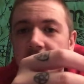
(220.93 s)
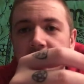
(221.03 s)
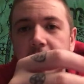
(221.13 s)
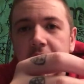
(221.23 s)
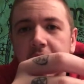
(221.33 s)
is
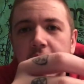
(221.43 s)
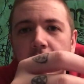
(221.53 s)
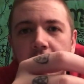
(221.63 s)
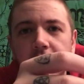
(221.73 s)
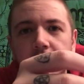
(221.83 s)
something that you
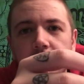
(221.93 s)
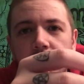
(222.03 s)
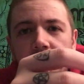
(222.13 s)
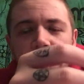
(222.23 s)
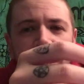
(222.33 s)
have
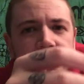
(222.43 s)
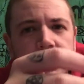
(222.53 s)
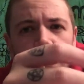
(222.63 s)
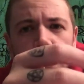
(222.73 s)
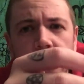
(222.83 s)

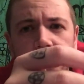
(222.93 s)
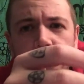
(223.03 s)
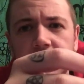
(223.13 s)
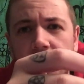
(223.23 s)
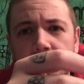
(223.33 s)
invested a lot of
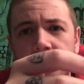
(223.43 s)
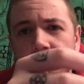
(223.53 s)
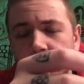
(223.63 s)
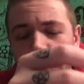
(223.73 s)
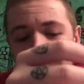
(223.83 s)
your time and
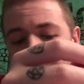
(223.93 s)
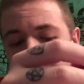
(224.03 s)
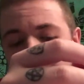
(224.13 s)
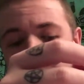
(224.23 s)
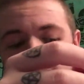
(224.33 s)
energy
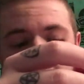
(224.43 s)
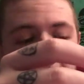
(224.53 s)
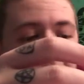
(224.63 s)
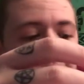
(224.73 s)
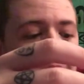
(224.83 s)
into,
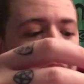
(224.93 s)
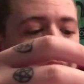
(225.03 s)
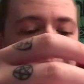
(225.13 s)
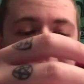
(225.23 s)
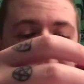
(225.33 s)

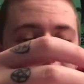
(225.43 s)
and it's like